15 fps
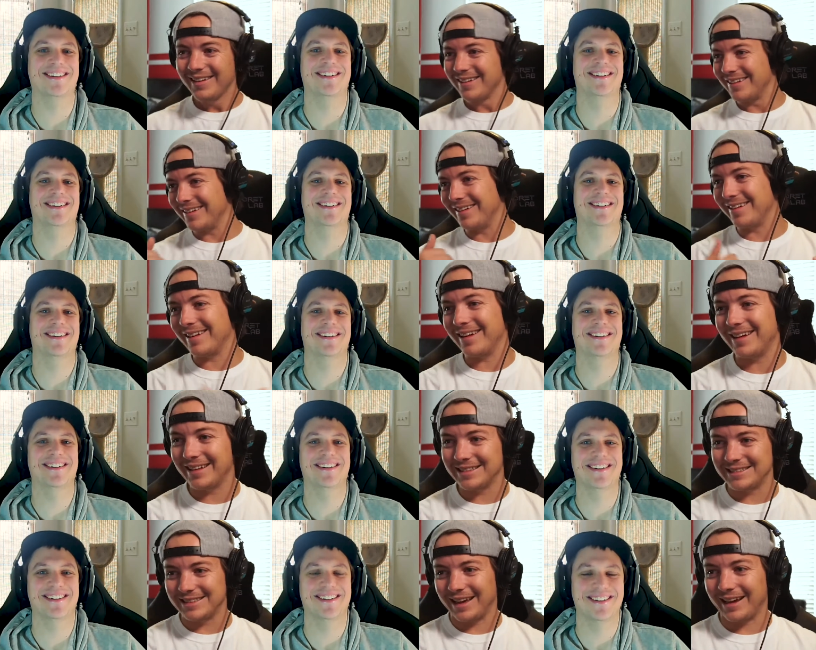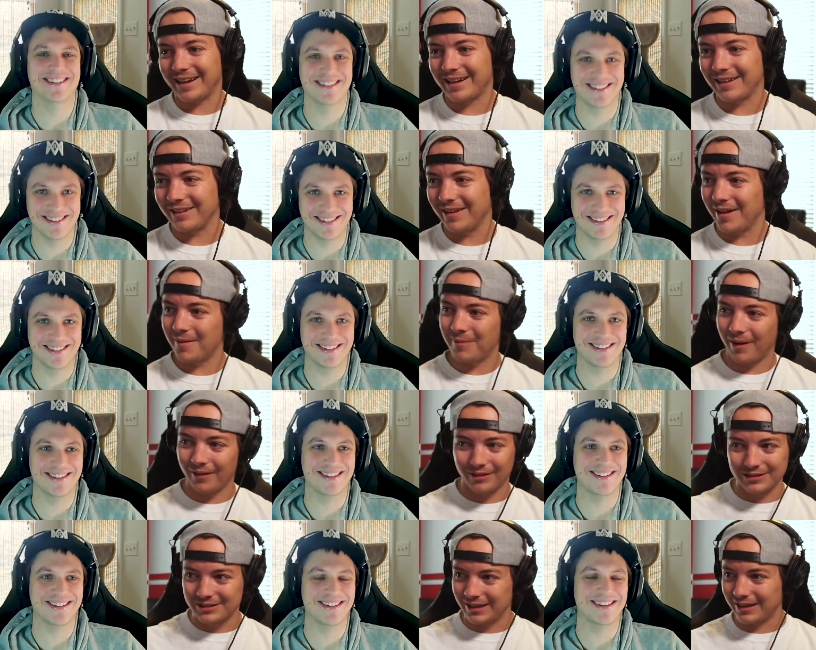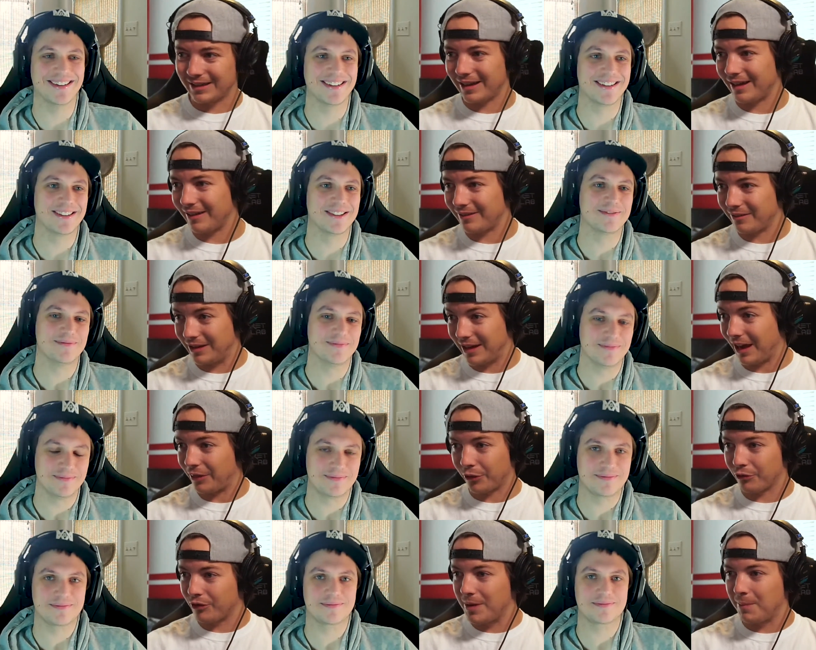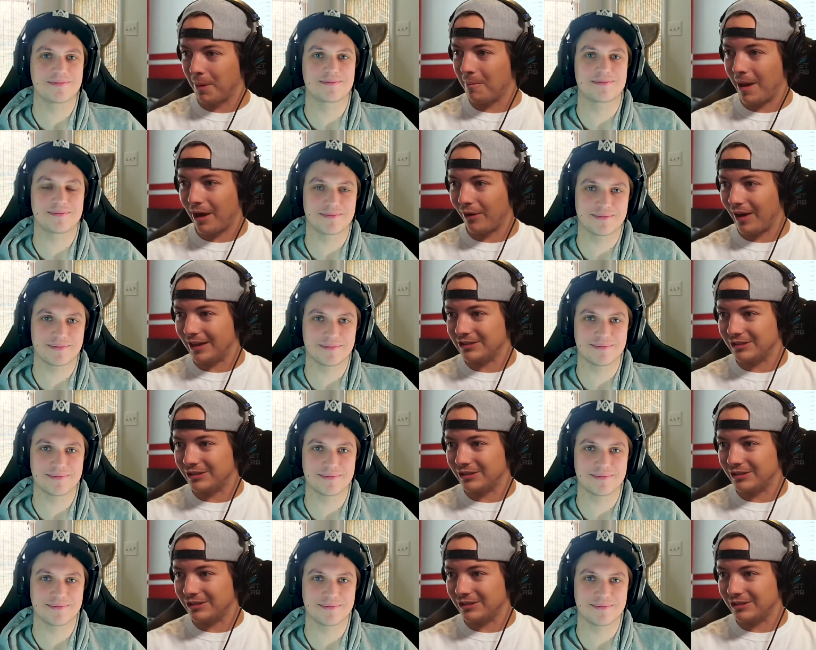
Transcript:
Speaker 1: Dude, insane clip. I was like, he got the Reaper medal, as